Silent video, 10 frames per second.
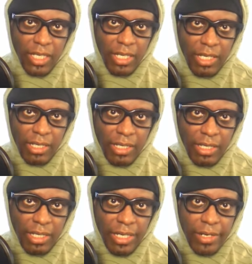And
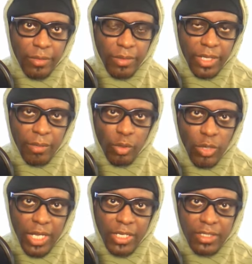uh, now the
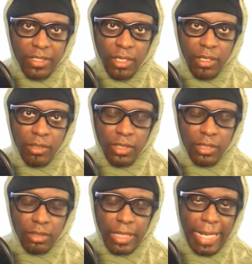Moroccans all
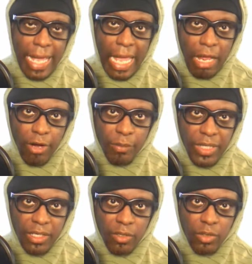look Arab.
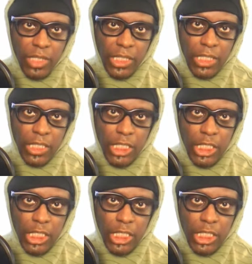They don't look